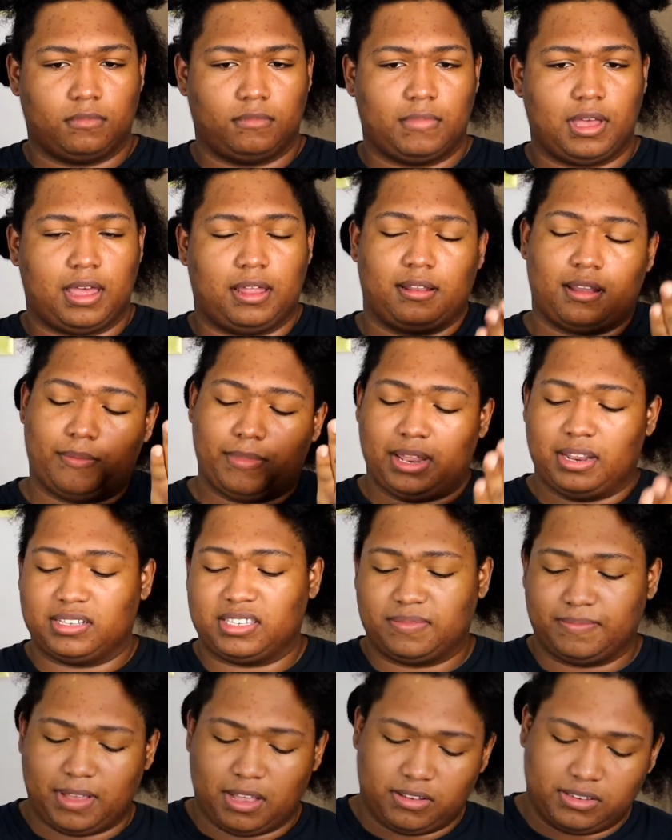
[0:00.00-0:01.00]
But, I mean, it
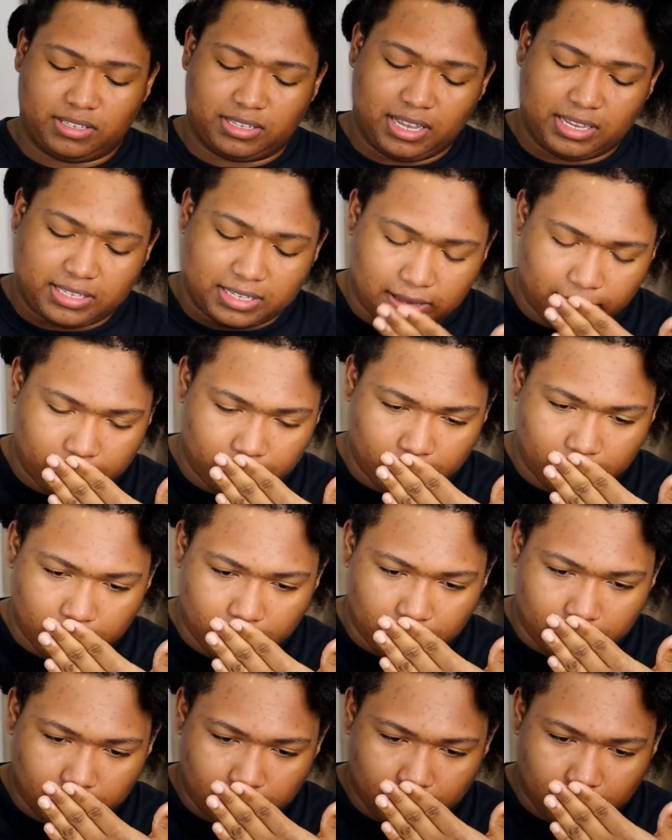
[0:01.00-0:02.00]
smells decent.
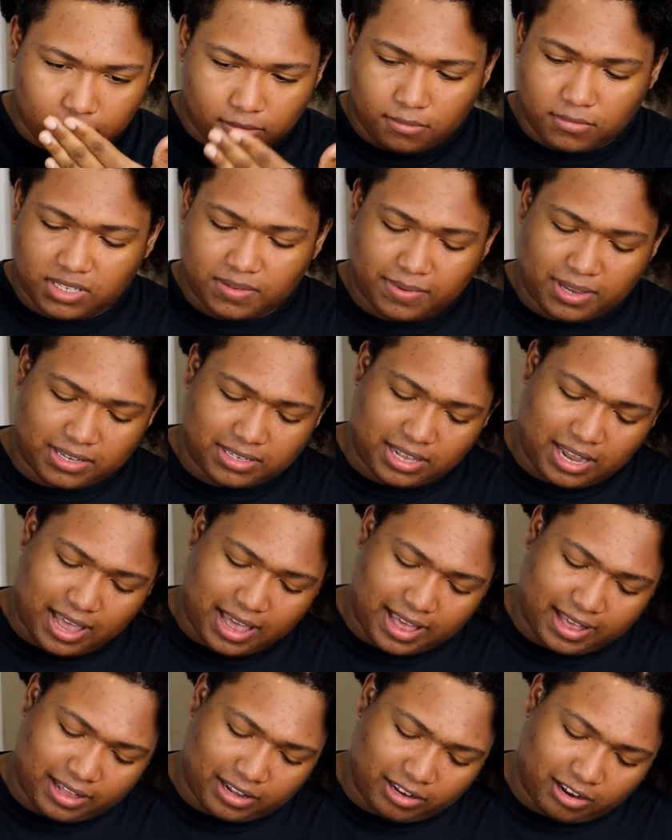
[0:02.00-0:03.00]
It smells
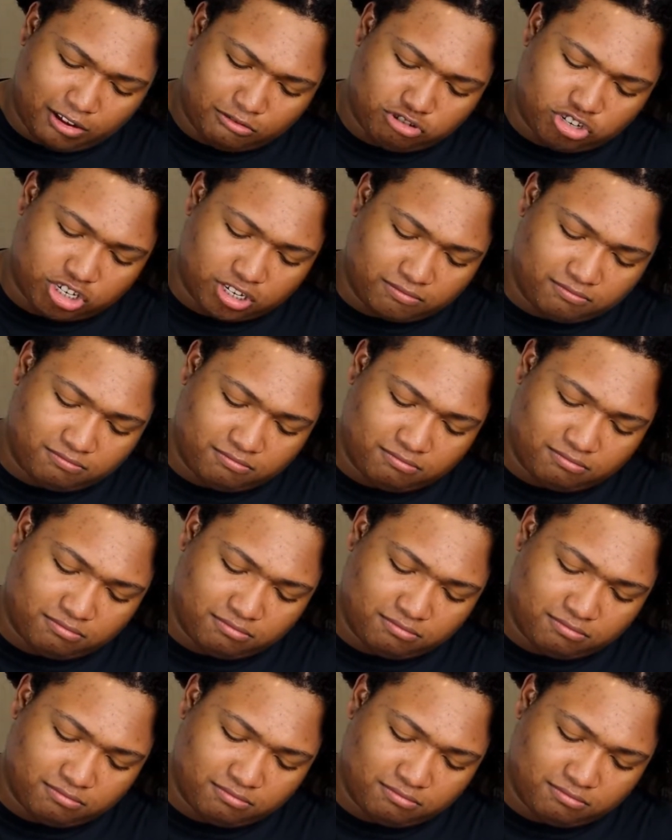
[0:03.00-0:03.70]
like lotion.